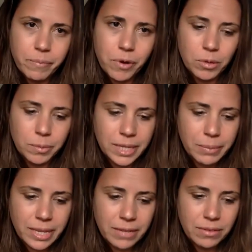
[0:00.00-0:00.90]
probably
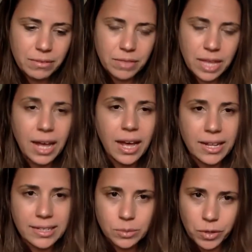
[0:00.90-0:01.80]
been the
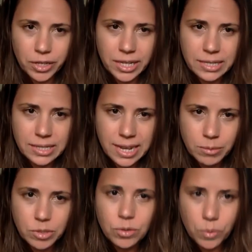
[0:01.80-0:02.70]
hardest working
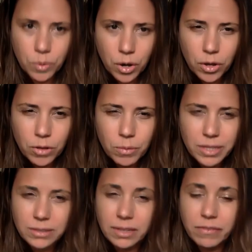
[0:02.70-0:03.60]
team to grow
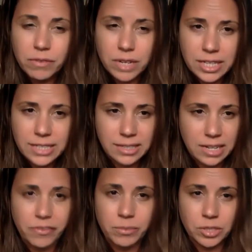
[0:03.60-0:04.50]
because they've really
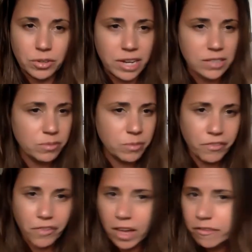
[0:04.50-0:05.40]
started from scratch from a
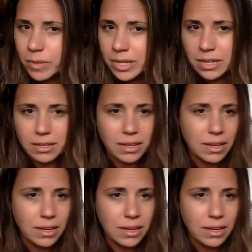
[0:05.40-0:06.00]
five minute